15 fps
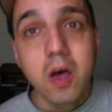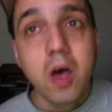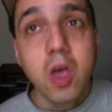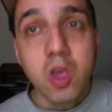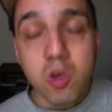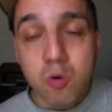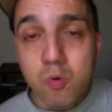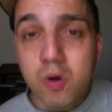
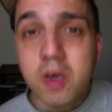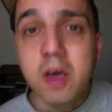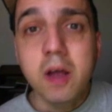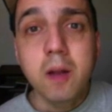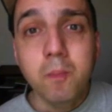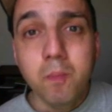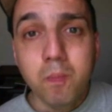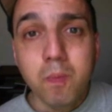you will get a
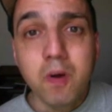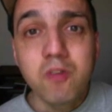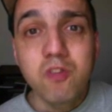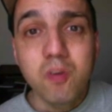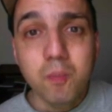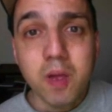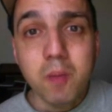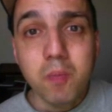bunch of
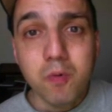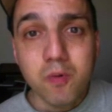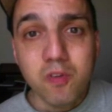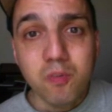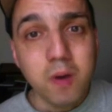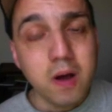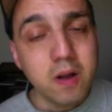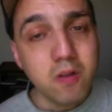people
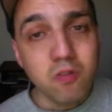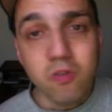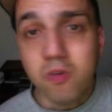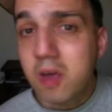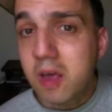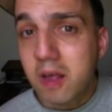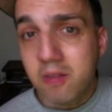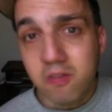responding. So you can
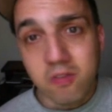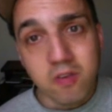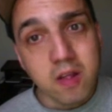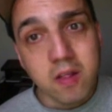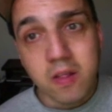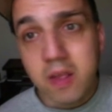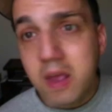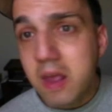get
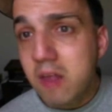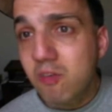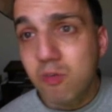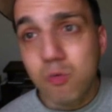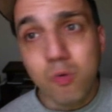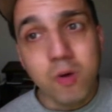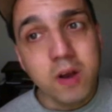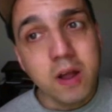10 leads,
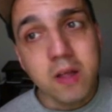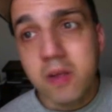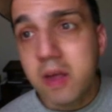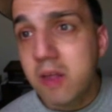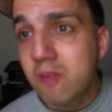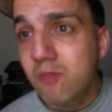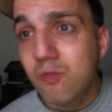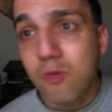20
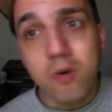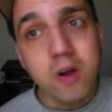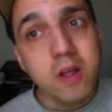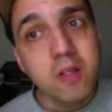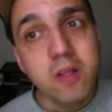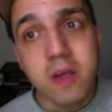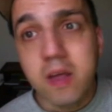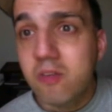leads, 40
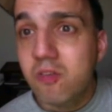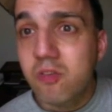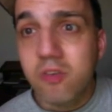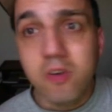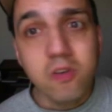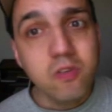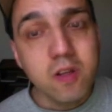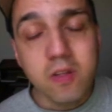leads,
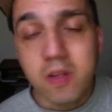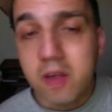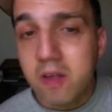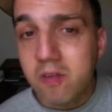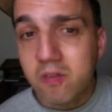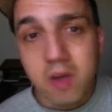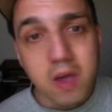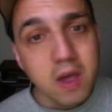60
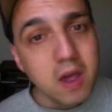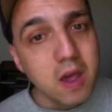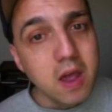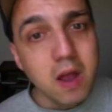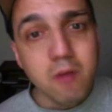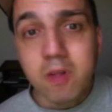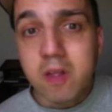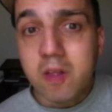leads. It
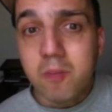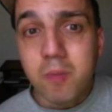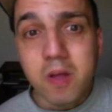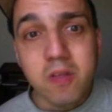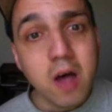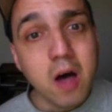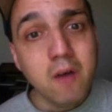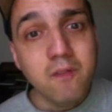really depends
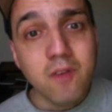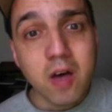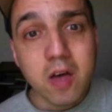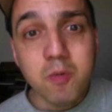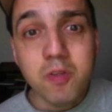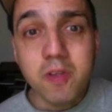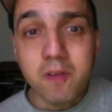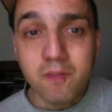on how
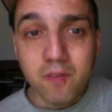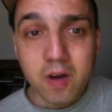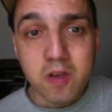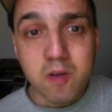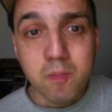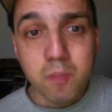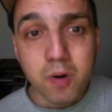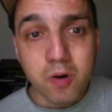valuable they find your
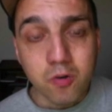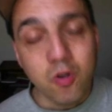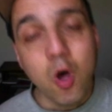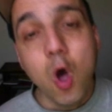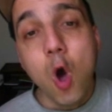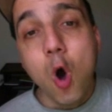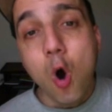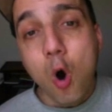post.
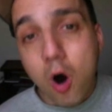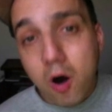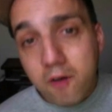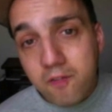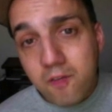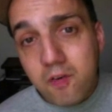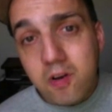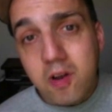
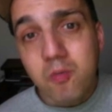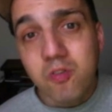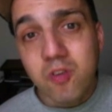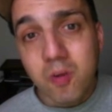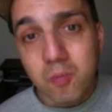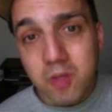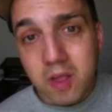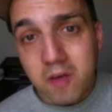Offer them
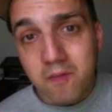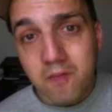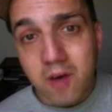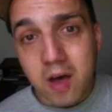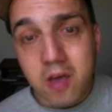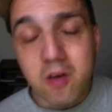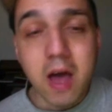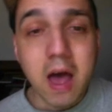something of
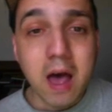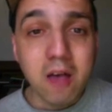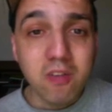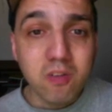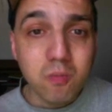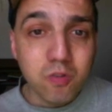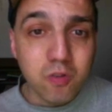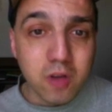value, ask
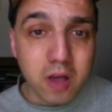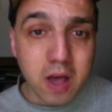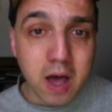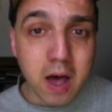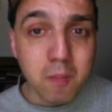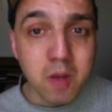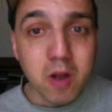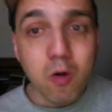them to
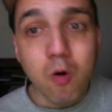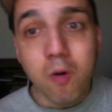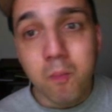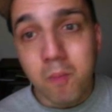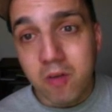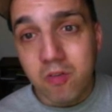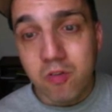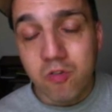comment or
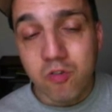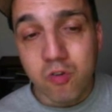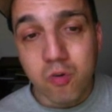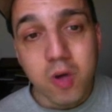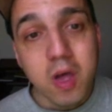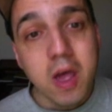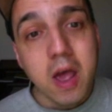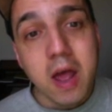message you,
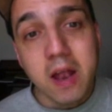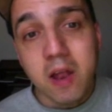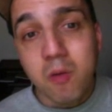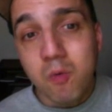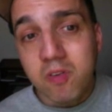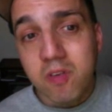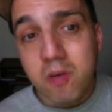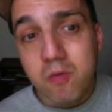and then
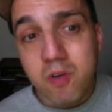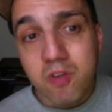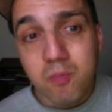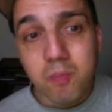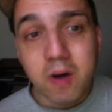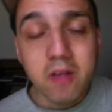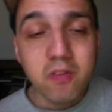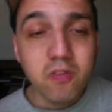once they
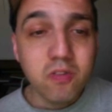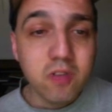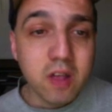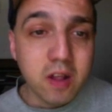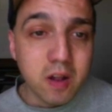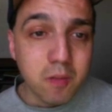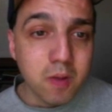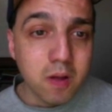respond, send
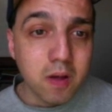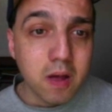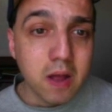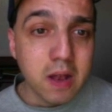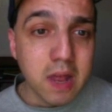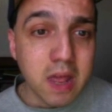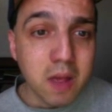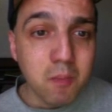them an
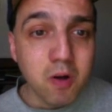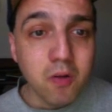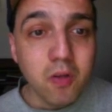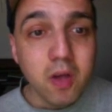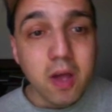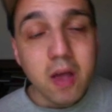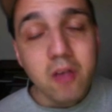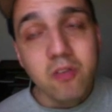email
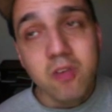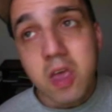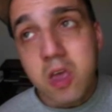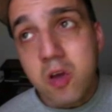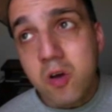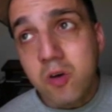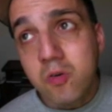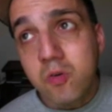saying you're
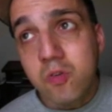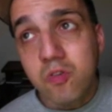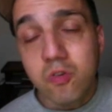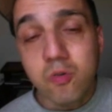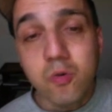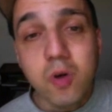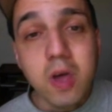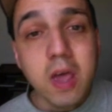going
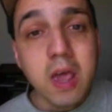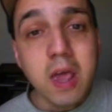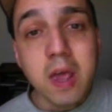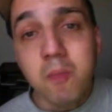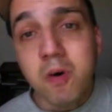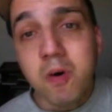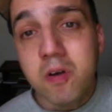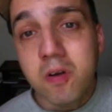to
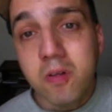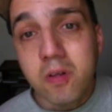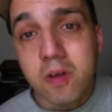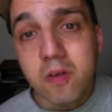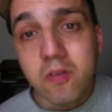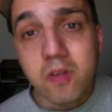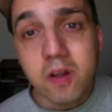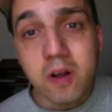email
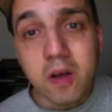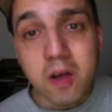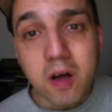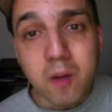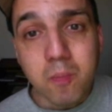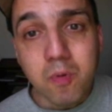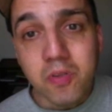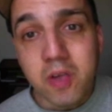list in a
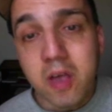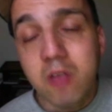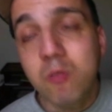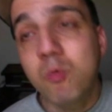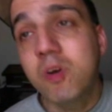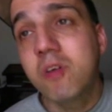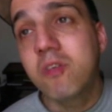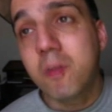couple of days.
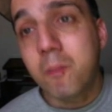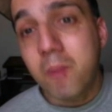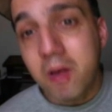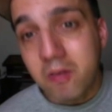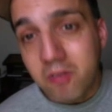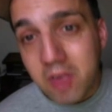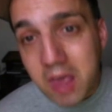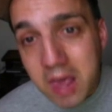What is the
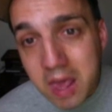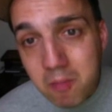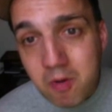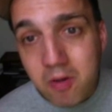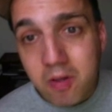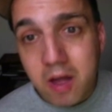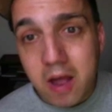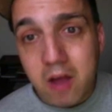best
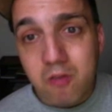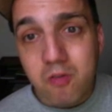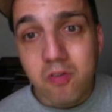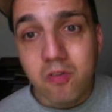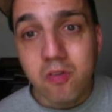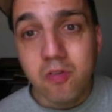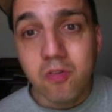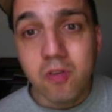email address
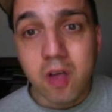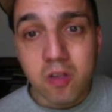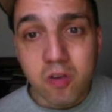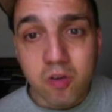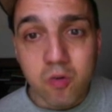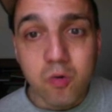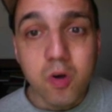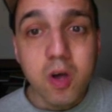to send
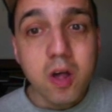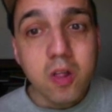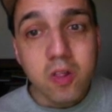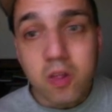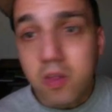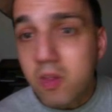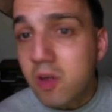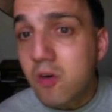you the
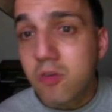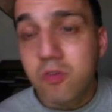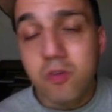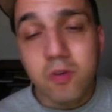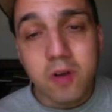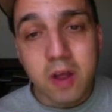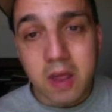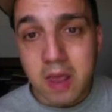notes or
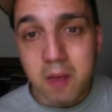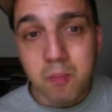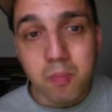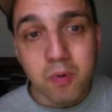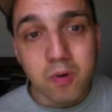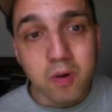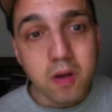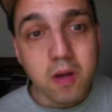the
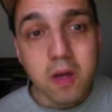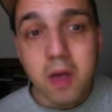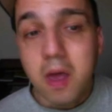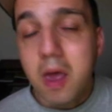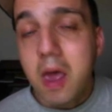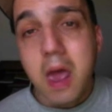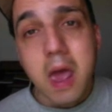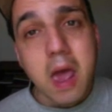ebook?
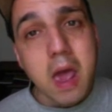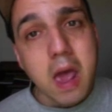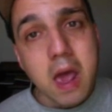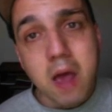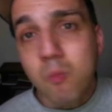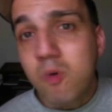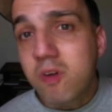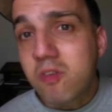
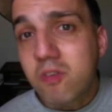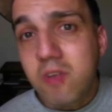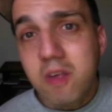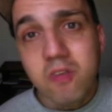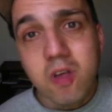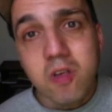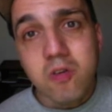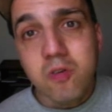And once they
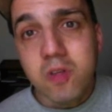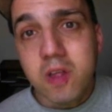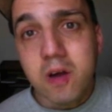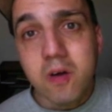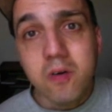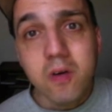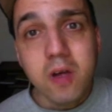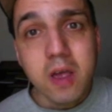send you
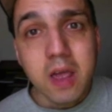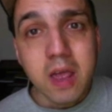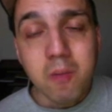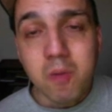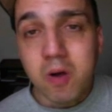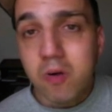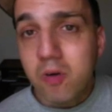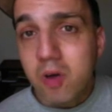their
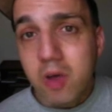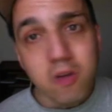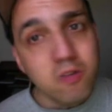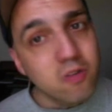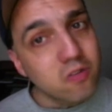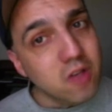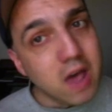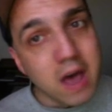email, you
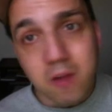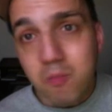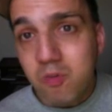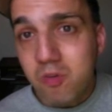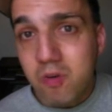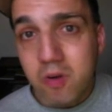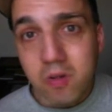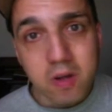just add them to
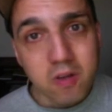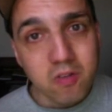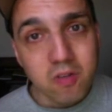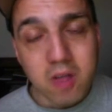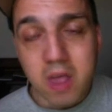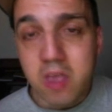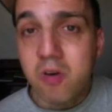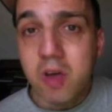your list
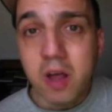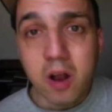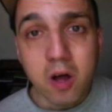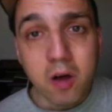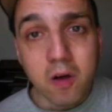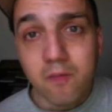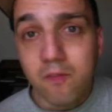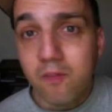and you get a
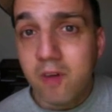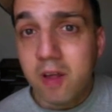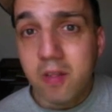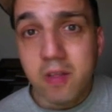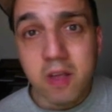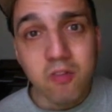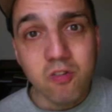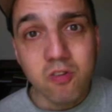free
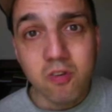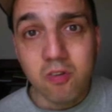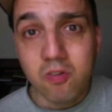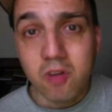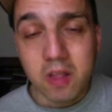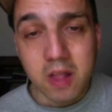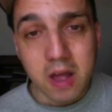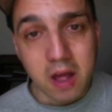leads just
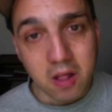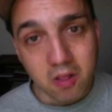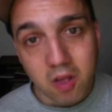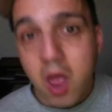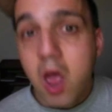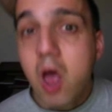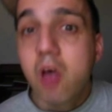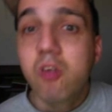like that.
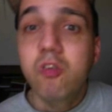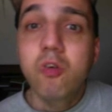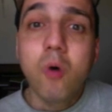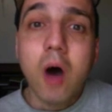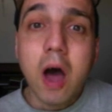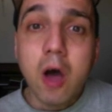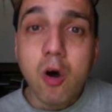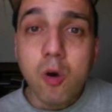So
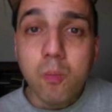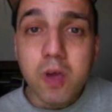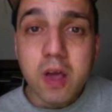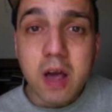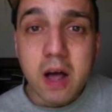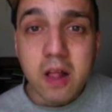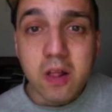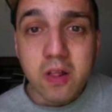I hope you
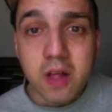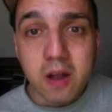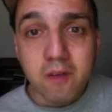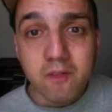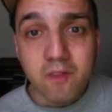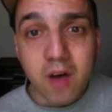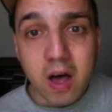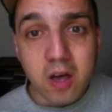got a lot of
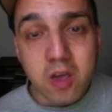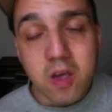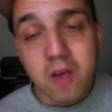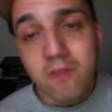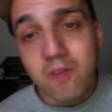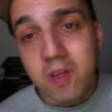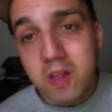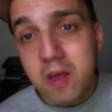value. If
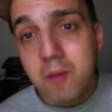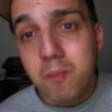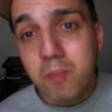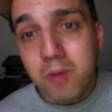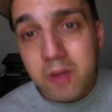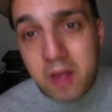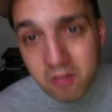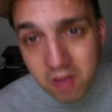you did,
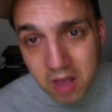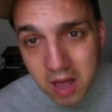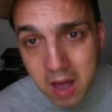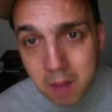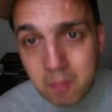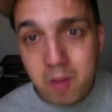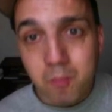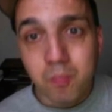please
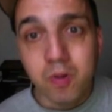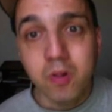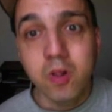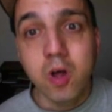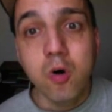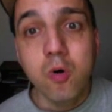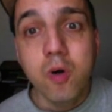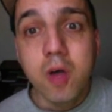comment
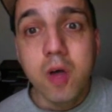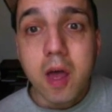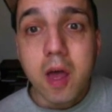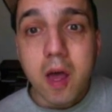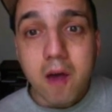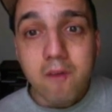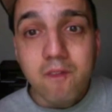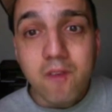below.
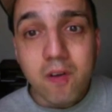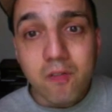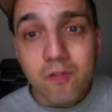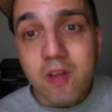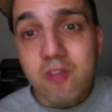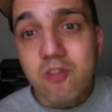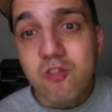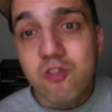Feel free
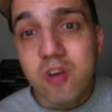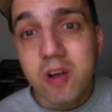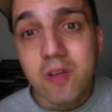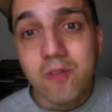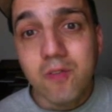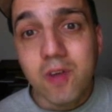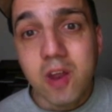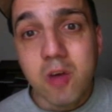to share this
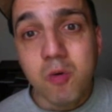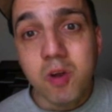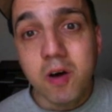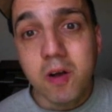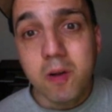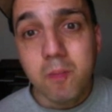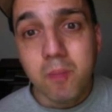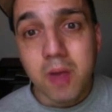video with
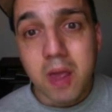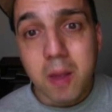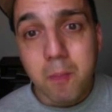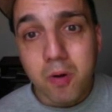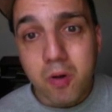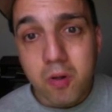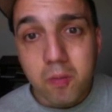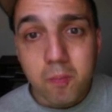other
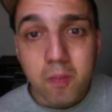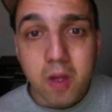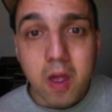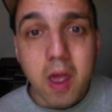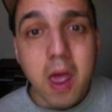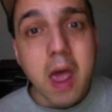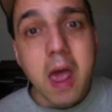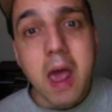people
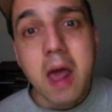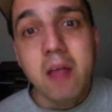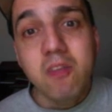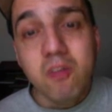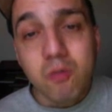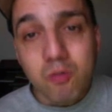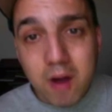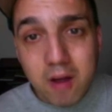and
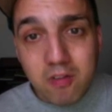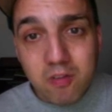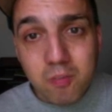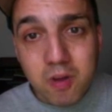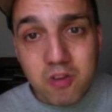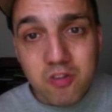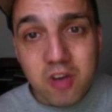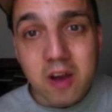subscribe to my
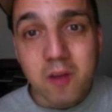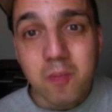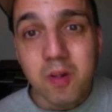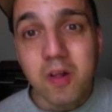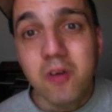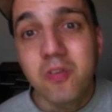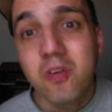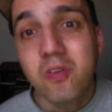channel below.
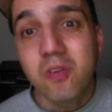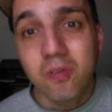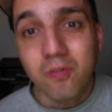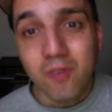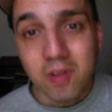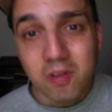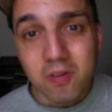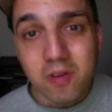This is
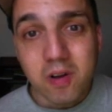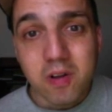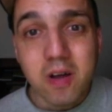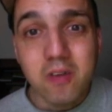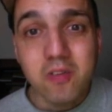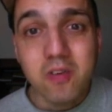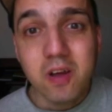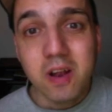Victor Dadash
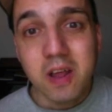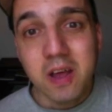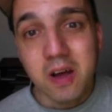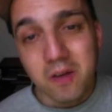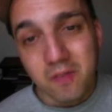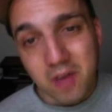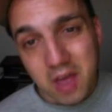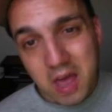signing
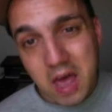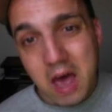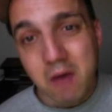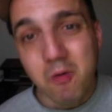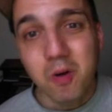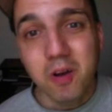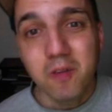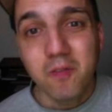off. Have a
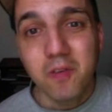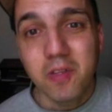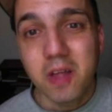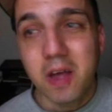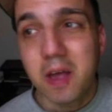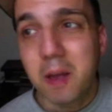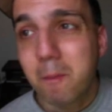wonderful day.